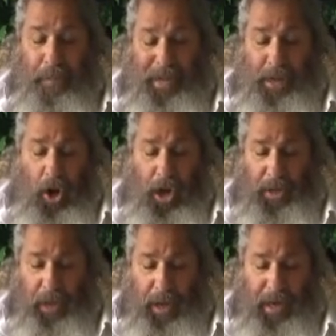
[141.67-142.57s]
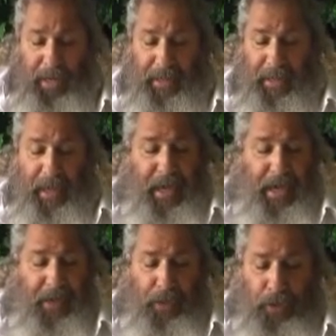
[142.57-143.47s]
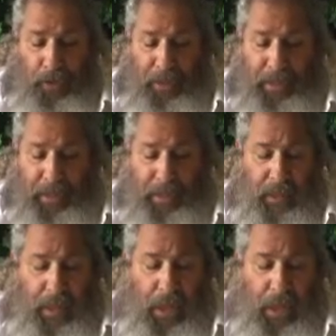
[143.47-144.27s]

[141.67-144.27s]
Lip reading: been online in the 30s?